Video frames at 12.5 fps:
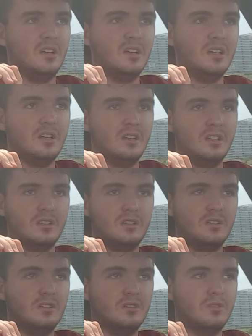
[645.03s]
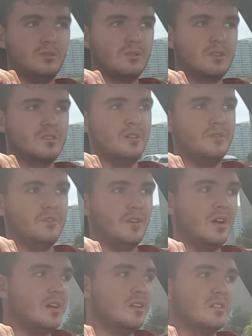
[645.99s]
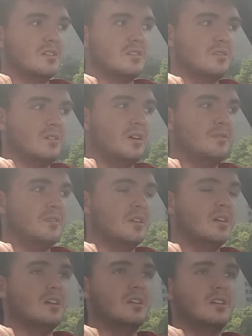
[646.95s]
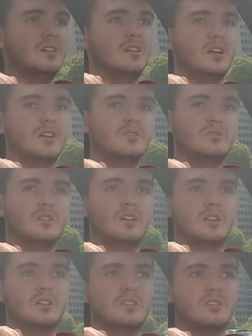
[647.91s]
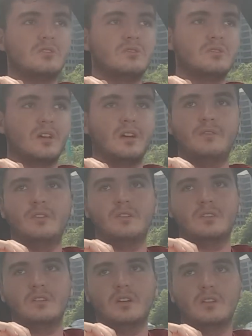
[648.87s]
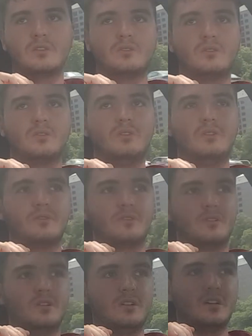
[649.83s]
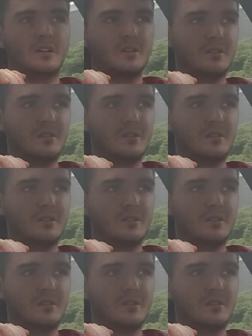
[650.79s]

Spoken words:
And you know, it works out fine. You know, I haven't had any hydrolock issues. Obviously, I don't go over like